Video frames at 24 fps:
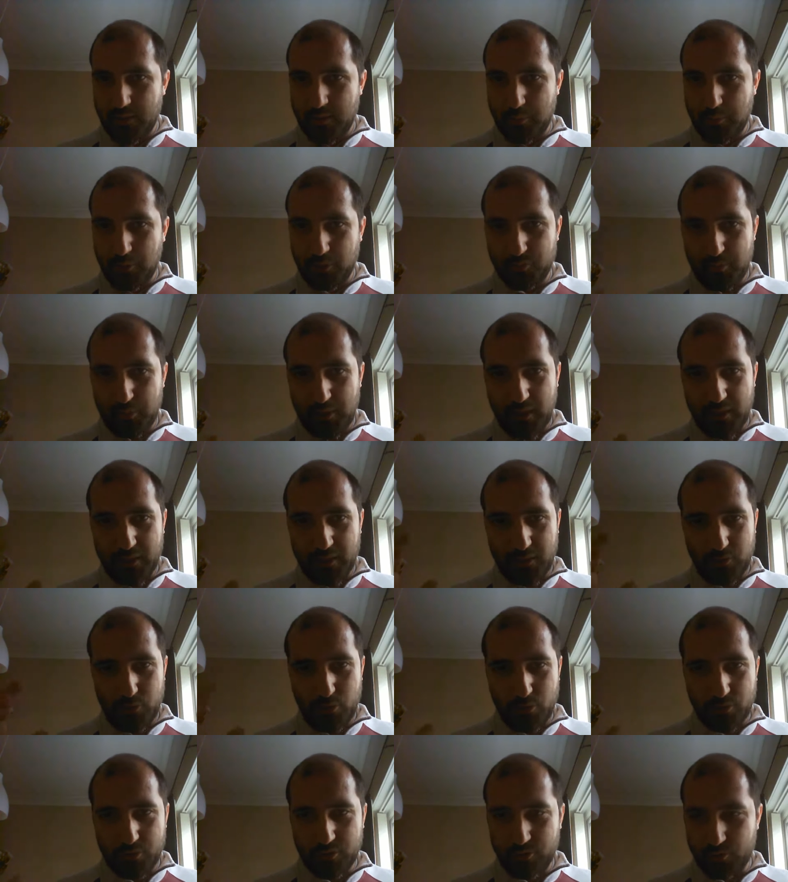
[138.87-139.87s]
possibly like in
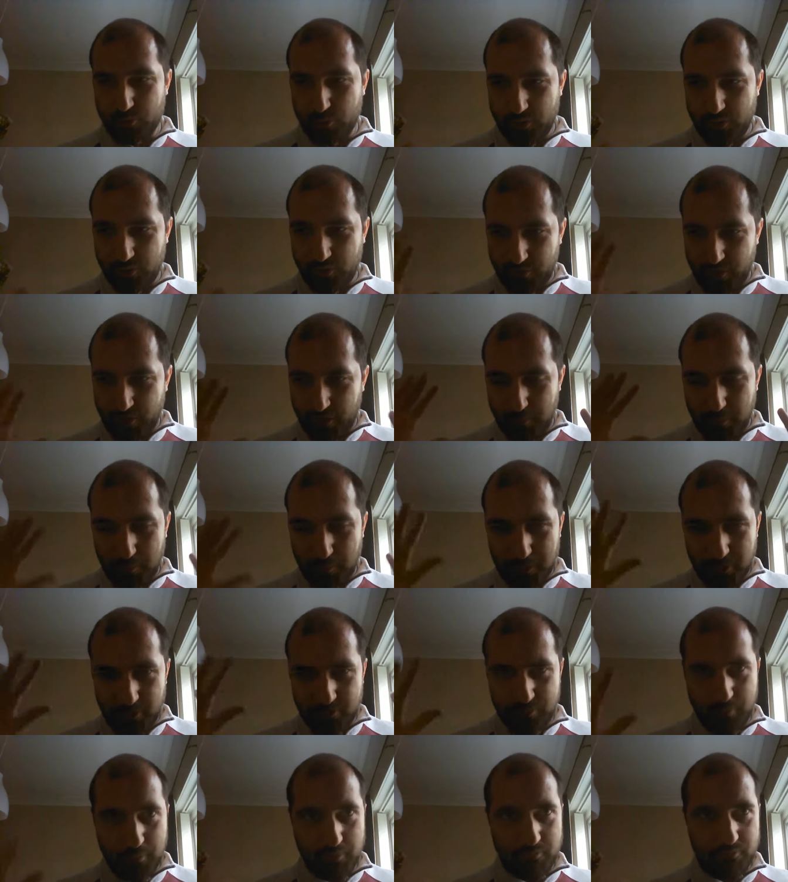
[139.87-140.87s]
August, which is like my
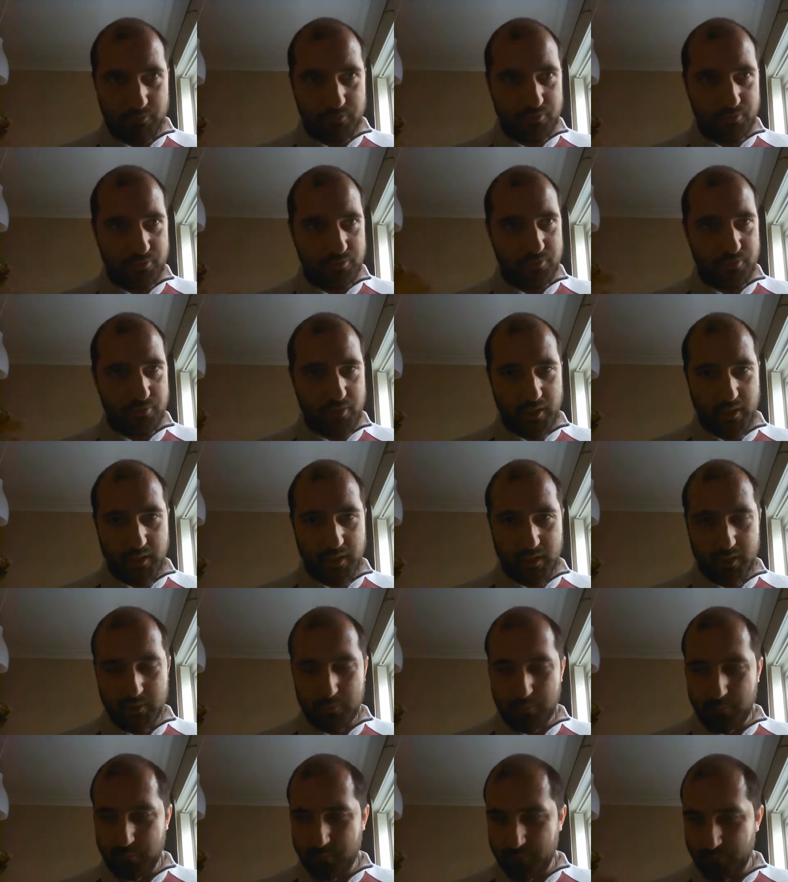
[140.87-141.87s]
birth month,
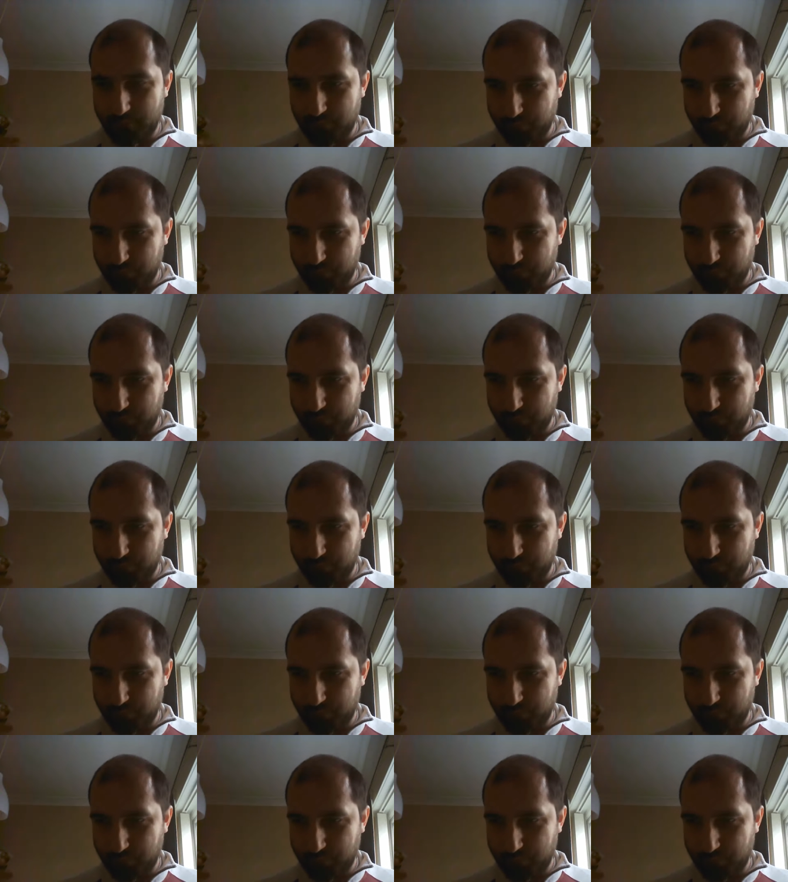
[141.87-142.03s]
and